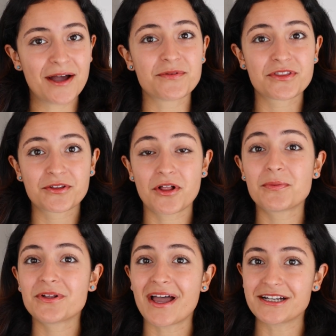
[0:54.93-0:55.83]
And with
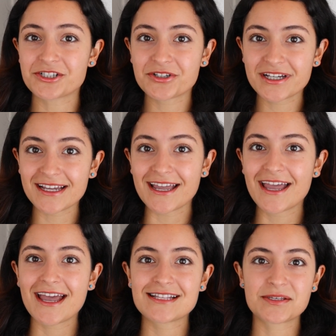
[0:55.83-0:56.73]
Global Entry,
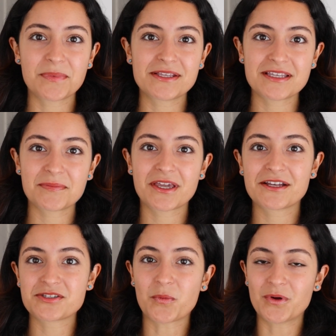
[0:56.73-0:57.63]
it's amazing
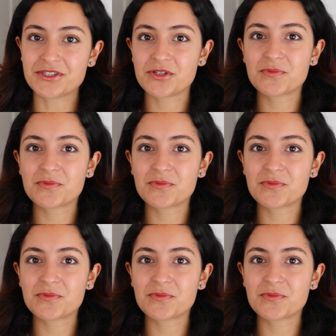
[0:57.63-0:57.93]
because once